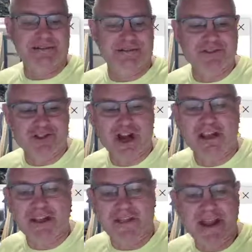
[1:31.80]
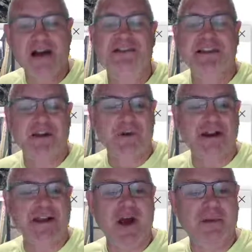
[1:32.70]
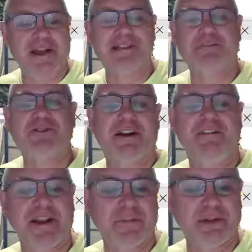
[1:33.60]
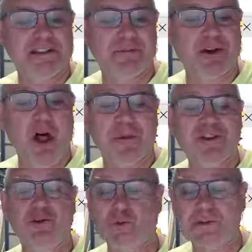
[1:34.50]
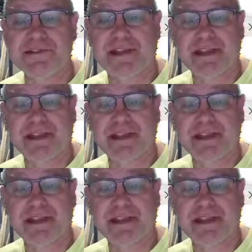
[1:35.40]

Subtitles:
junky on the outside right now because I'm trying to find a place to put all my tools.